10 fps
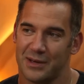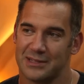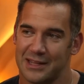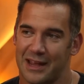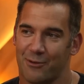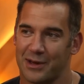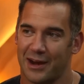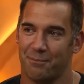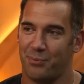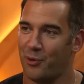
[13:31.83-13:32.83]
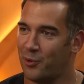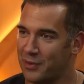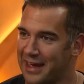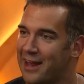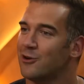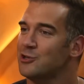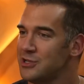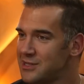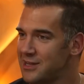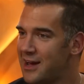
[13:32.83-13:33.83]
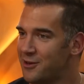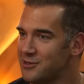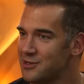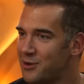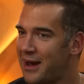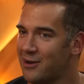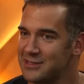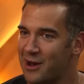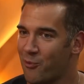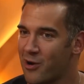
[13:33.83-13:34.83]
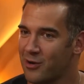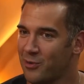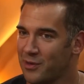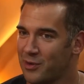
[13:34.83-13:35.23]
because then that would kind of pull the energy down. So how does that work